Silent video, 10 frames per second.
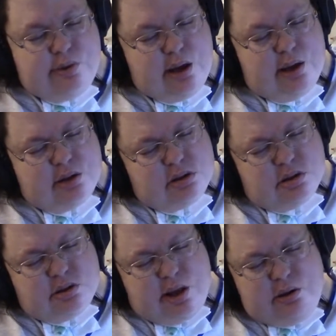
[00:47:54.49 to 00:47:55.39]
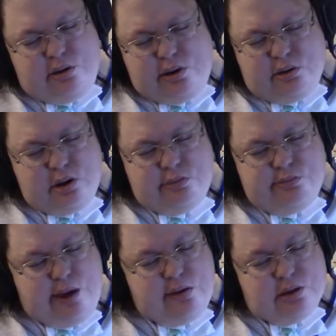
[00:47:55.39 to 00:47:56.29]
but you know, just say, or
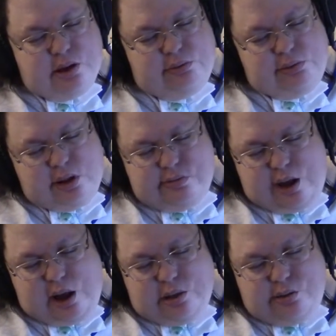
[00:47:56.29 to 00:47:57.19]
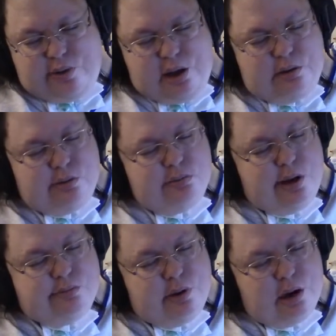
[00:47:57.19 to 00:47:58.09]
maybe it did fit in the bathroom, I don't
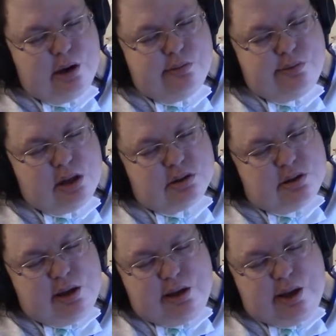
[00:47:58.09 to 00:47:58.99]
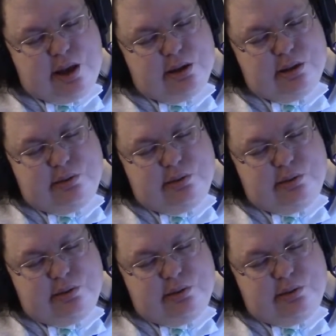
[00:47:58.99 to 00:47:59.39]
remember. But instead of taking the